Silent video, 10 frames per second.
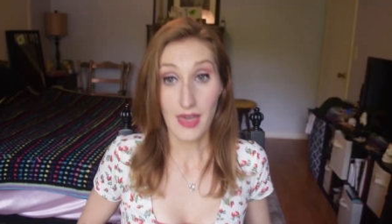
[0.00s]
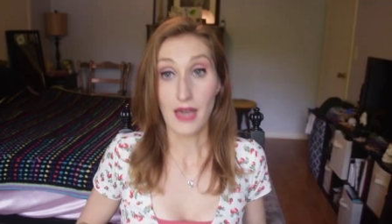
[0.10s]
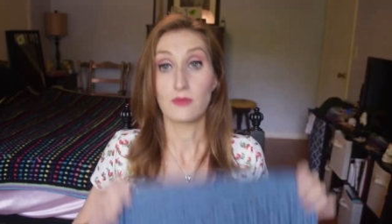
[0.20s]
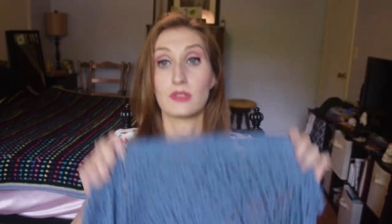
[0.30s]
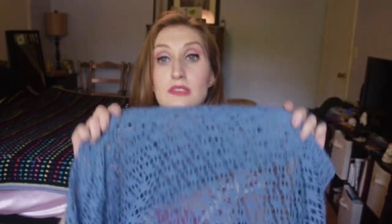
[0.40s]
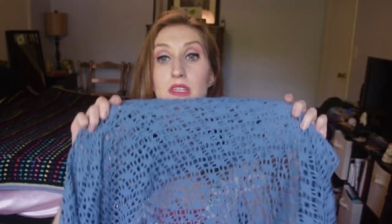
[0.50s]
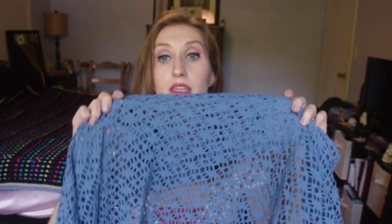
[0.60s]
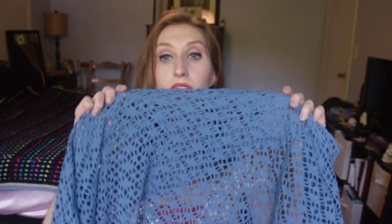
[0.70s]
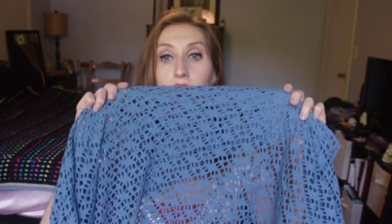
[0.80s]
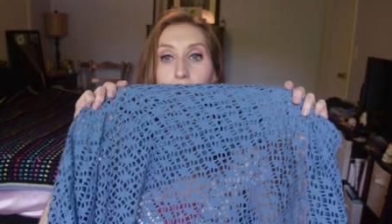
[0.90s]
the overskirt,
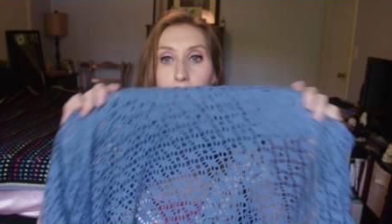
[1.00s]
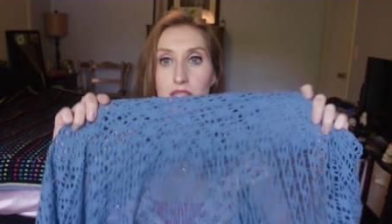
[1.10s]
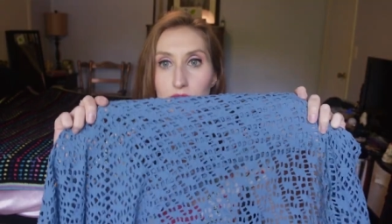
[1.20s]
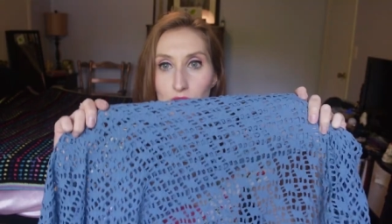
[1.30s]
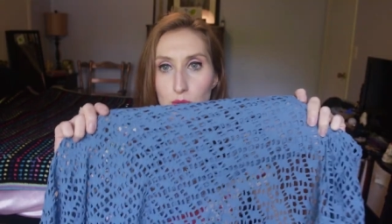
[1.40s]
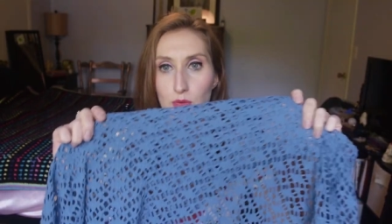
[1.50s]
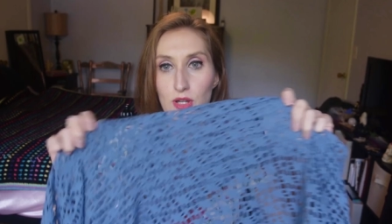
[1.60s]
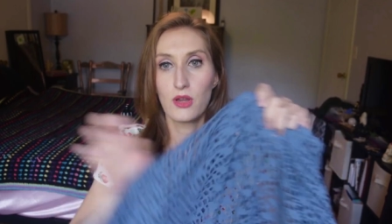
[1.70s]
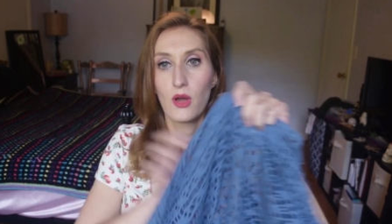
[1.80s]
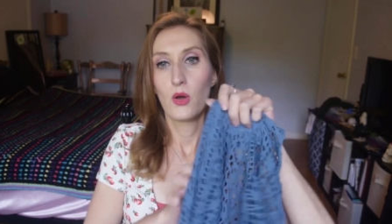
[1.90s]
I got this holey blue
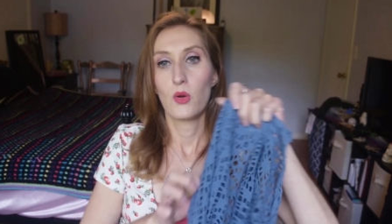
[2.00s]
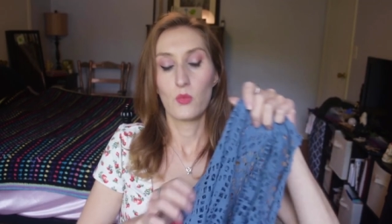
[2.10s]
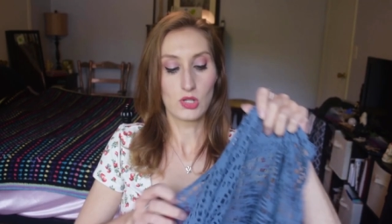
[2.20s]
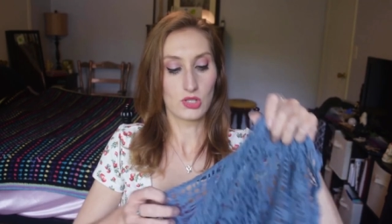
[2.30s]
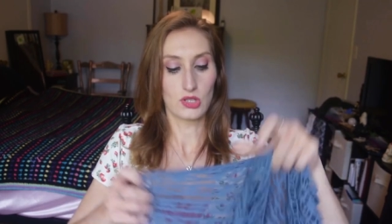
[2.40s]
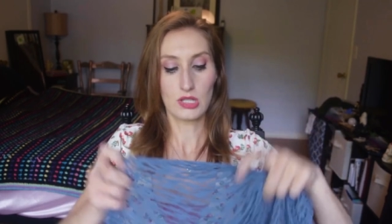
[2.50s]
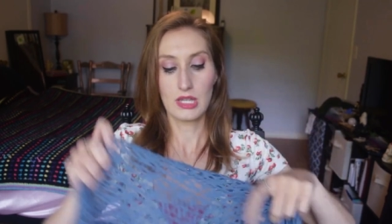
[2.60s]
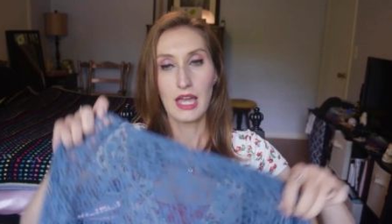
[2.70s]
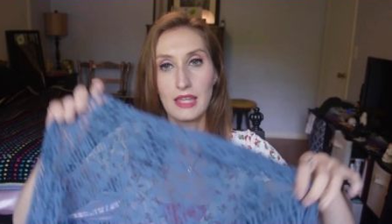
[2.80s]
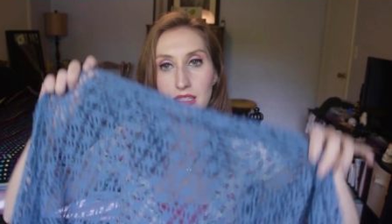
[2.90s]
fabric, which will make sense